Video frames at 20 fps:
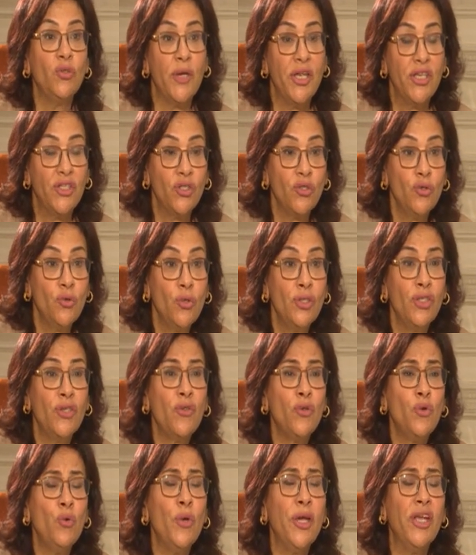to its roots,
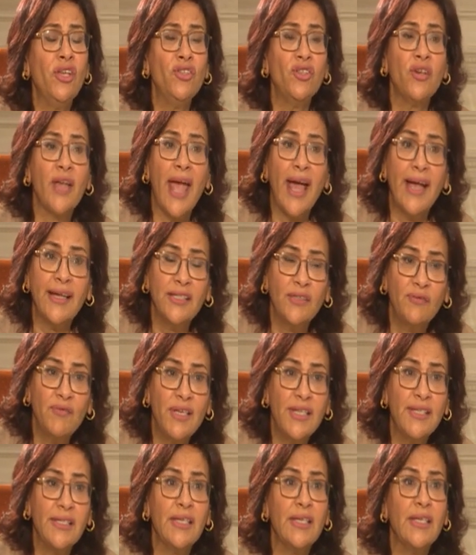through interactive
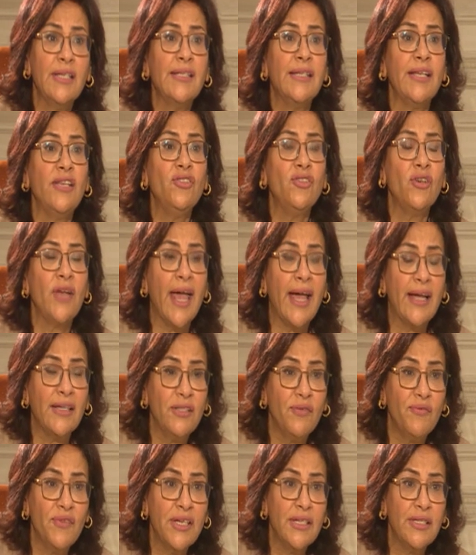lessons,
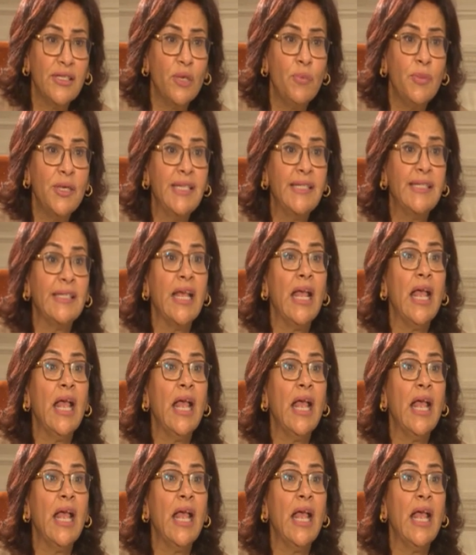interactive exhibits,